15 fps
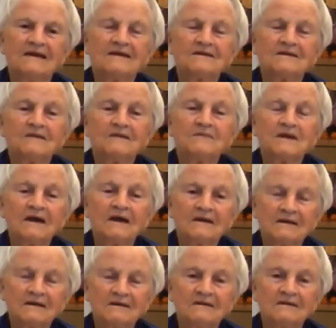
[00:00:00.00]
something
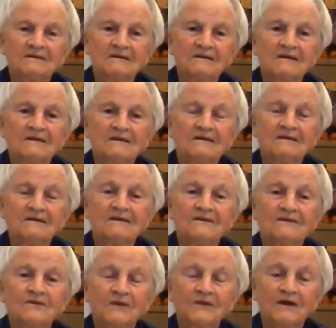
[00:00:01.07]
other than
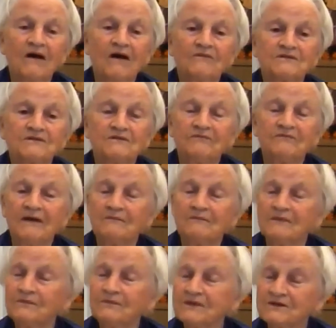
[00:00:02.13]
looking after the
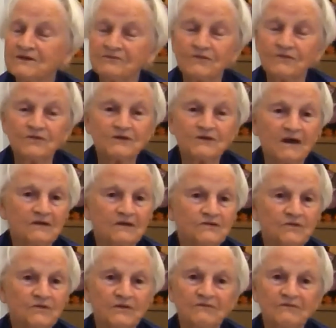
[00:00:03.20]
family, which of course I
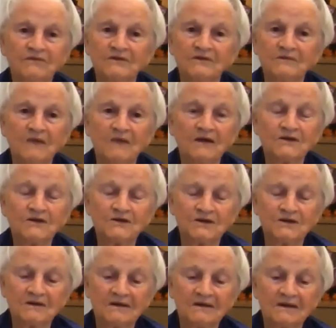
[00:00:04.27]
enjoyed very much.
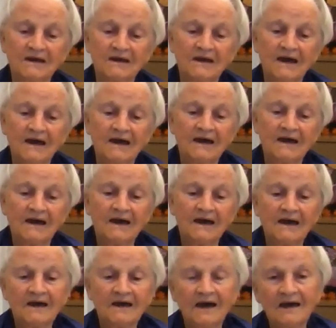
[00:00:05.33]

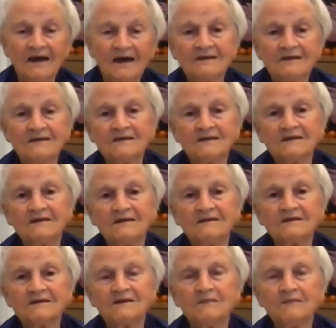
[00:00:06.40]
And
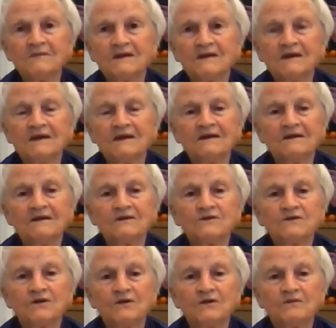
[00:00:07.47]
somebody
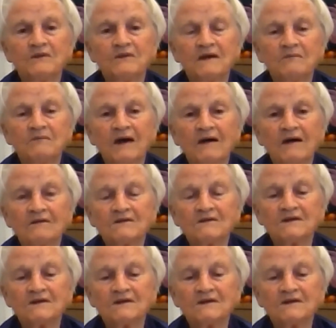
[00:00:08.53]
told me about